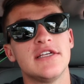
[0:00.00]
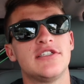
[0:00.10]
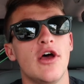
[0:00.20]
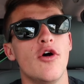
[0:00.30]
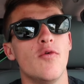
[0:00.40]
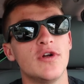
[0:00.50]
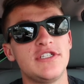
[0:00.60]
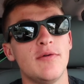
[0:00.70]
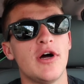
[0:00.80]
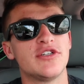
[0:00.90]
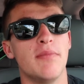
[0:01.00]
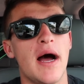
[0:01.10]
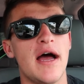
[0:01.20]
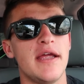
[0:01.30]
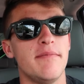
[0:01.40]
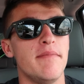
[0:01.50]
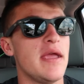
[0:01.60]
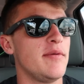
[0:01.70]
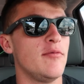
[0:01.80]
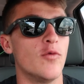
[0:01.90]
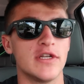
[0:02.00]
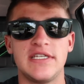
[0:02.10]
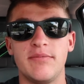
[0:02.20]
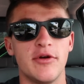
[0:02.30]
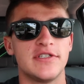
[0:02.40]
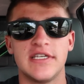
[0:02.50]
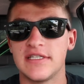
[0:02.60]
So once you watch mine, maybe once he posts his,